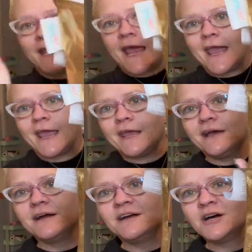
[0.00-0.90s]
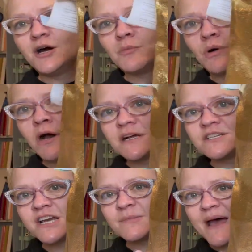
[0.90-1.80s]
Yay
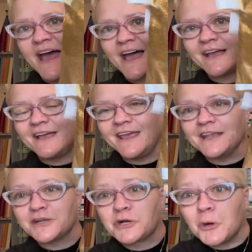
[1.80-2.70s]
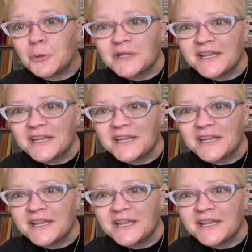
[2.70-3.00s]
project bag in gold